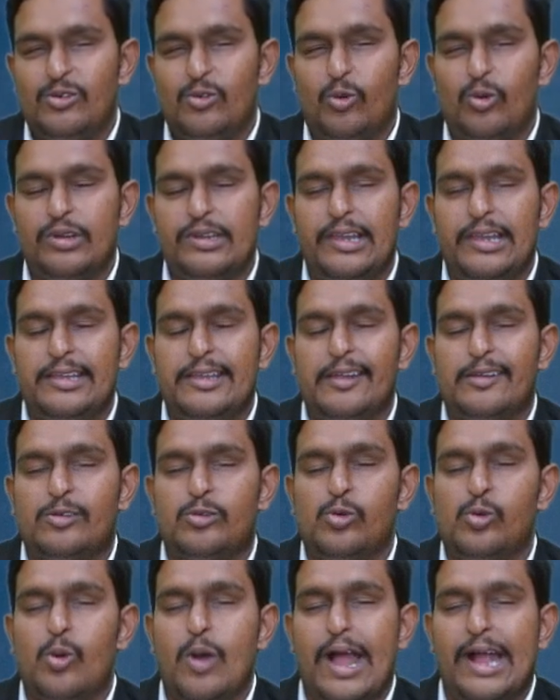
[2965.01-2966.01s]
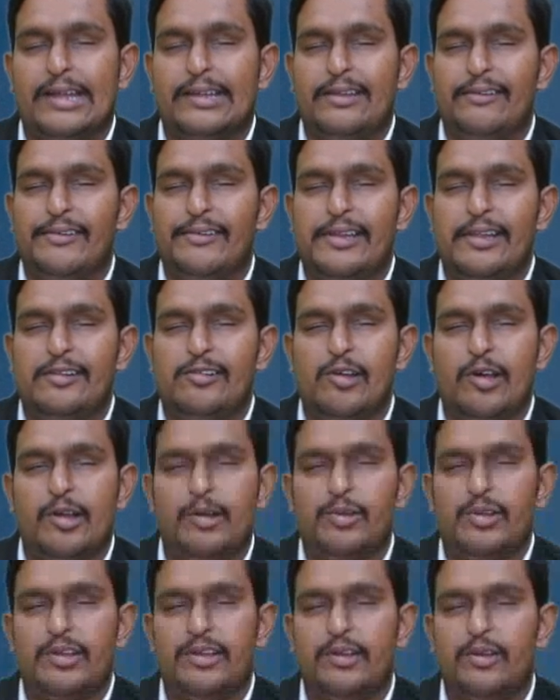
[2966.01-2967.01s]
Only these two activities you are
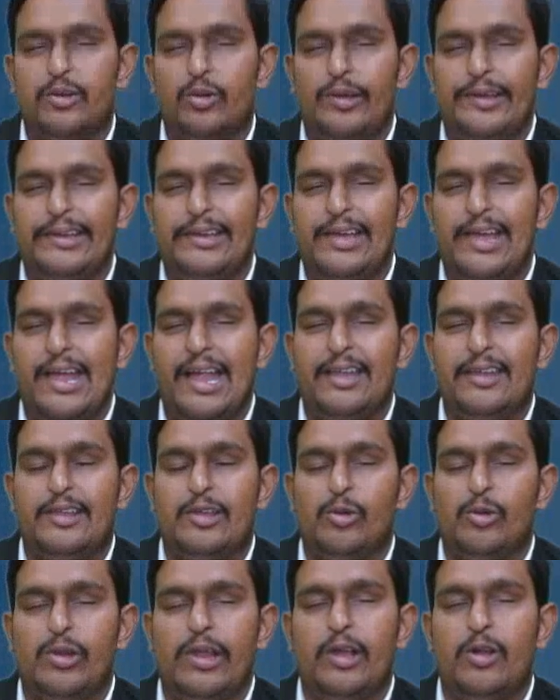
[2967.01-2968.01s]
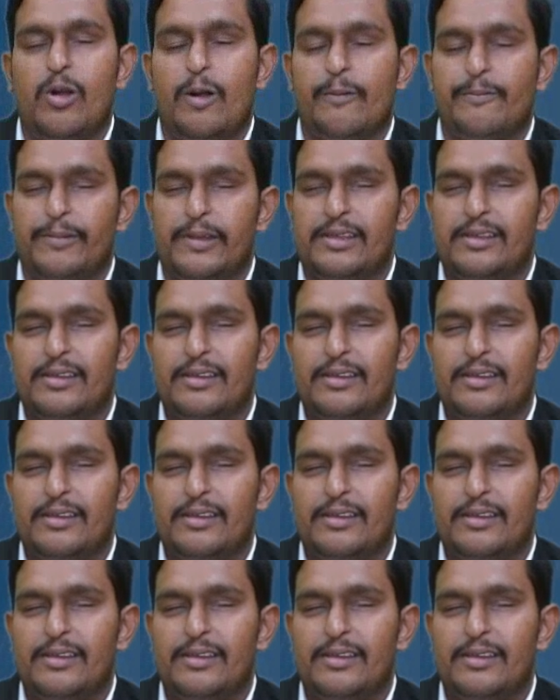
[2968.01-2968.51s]
doing, growing and curing coffee.